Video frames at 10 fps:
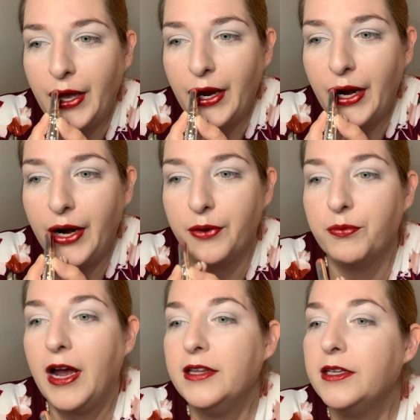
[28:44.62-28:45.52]
and
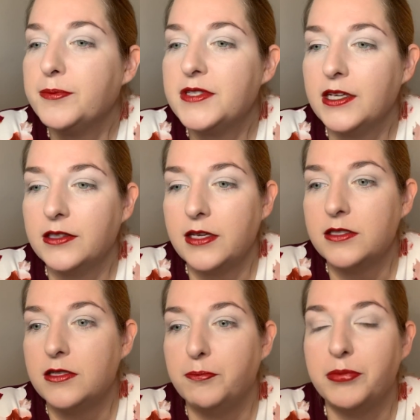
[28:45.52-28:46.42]
red lipstick
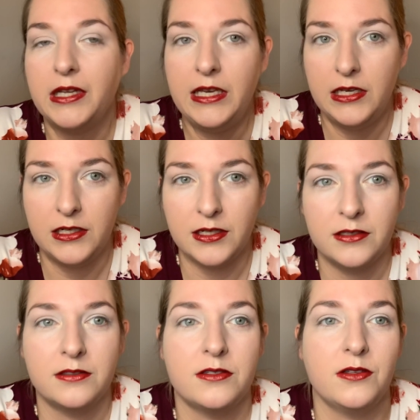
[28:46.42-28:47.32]
likes to bleed,
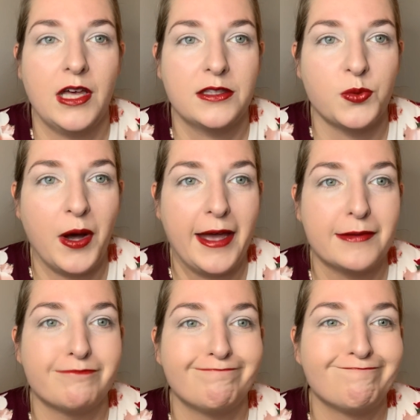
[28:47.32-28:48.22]
so that's
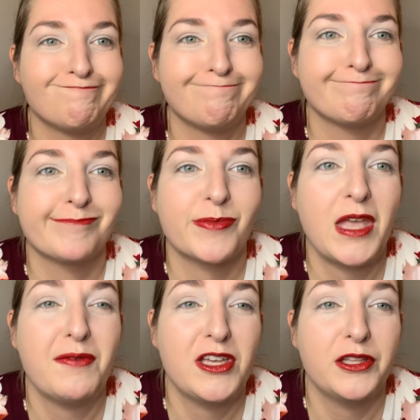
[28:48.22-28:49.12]
why
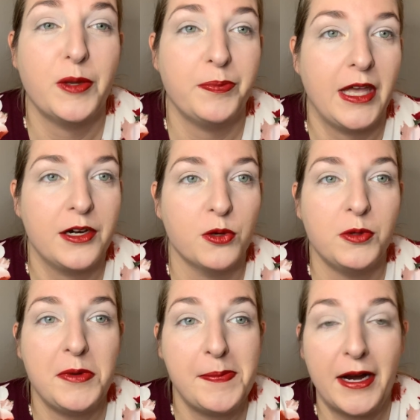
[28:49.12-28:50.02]
having a lip liner
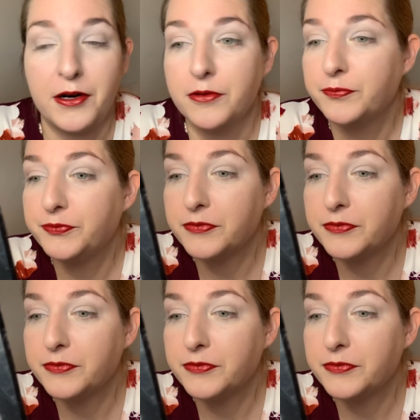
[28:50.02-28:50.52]
would be better.